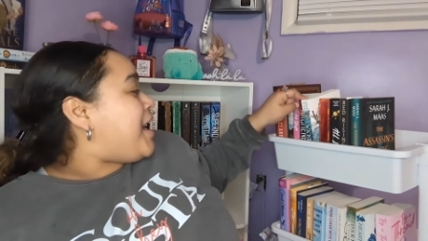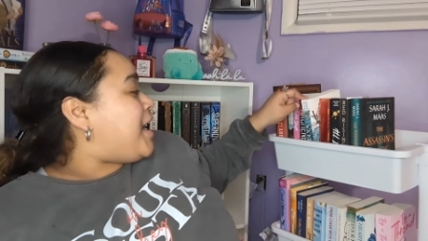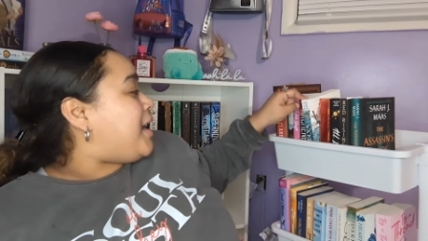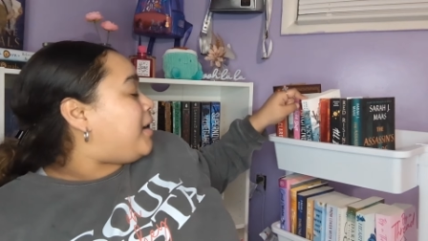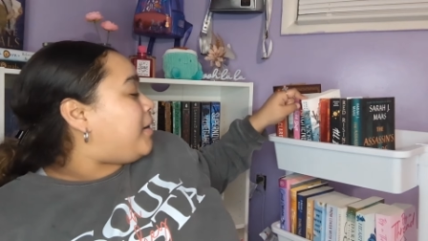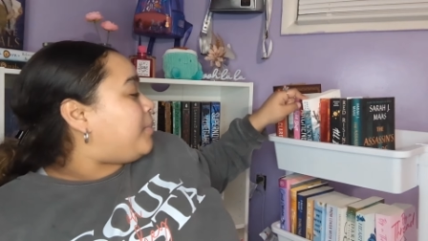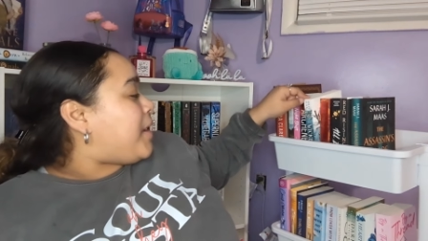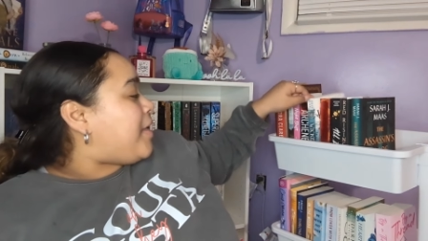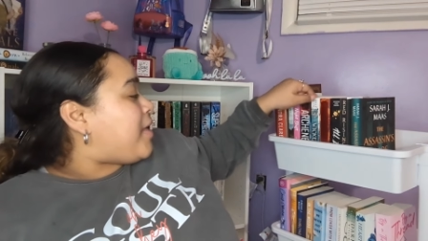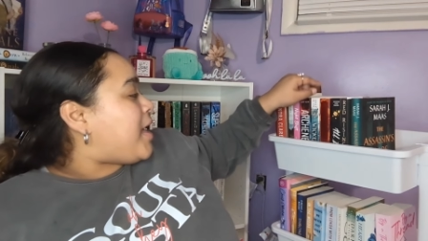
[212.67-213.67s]
Um,
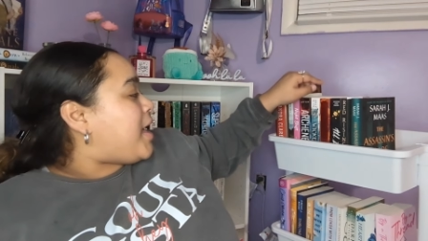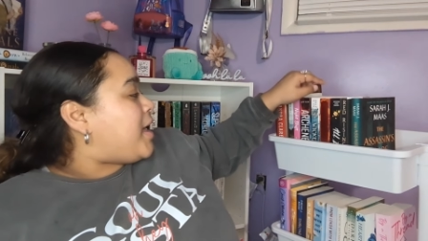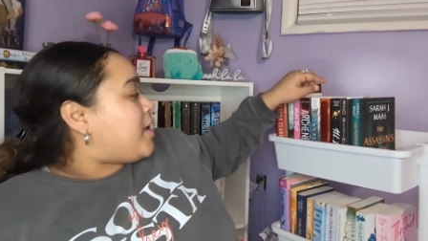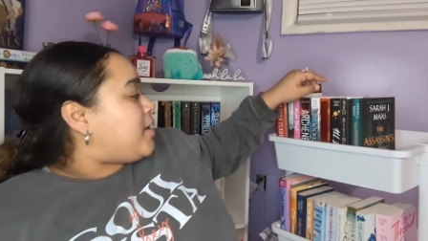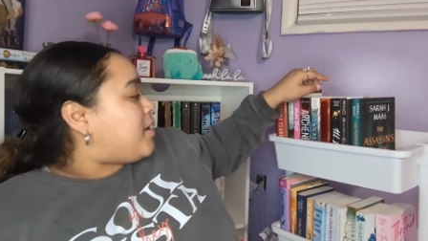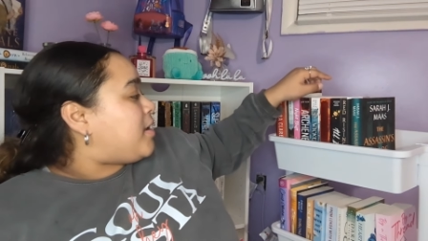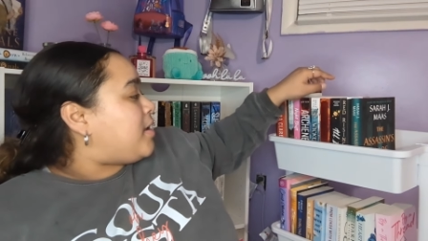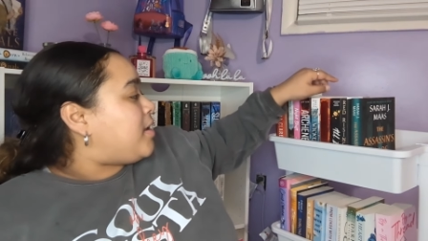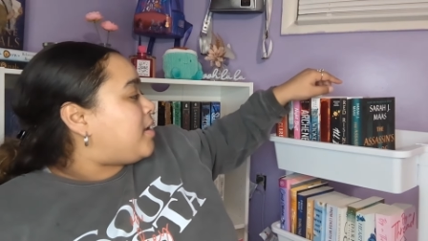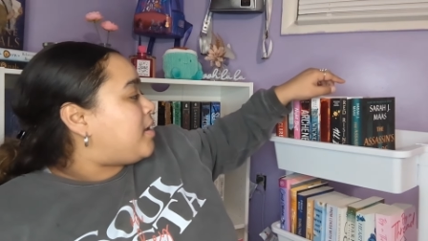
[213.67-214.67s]
and then
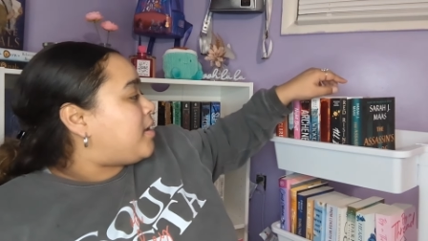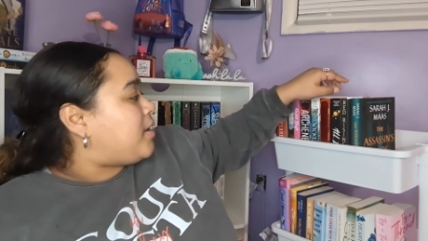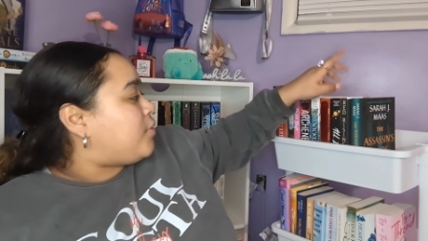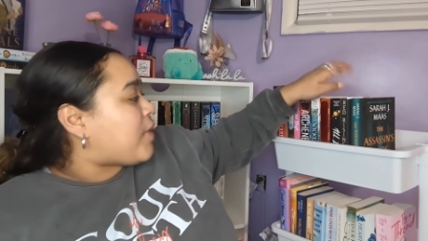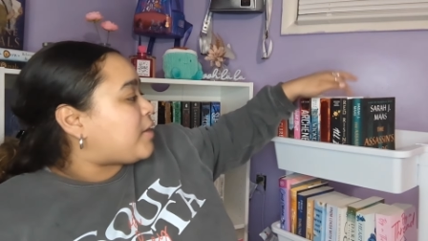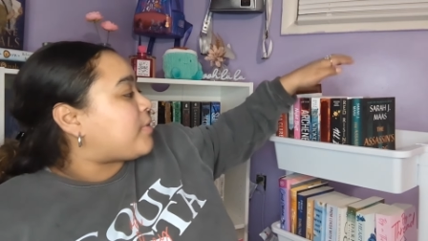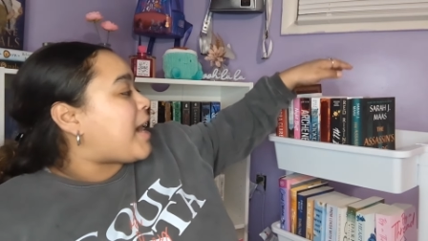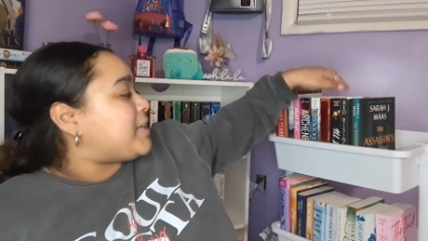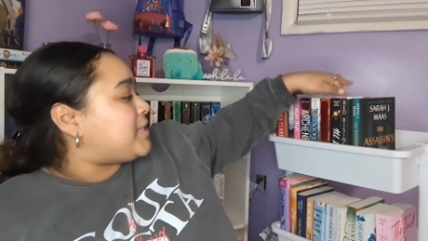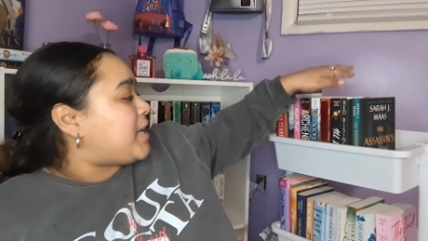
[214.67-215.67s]
Red
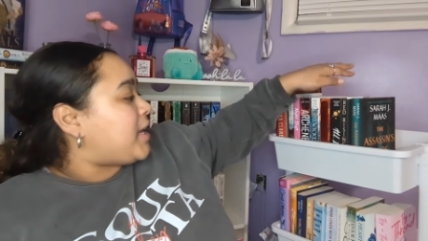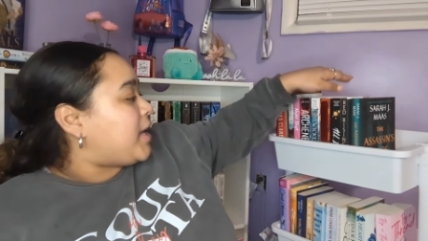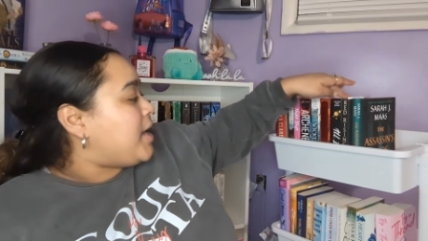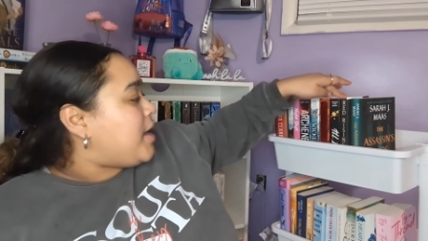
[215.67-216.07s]
Rising,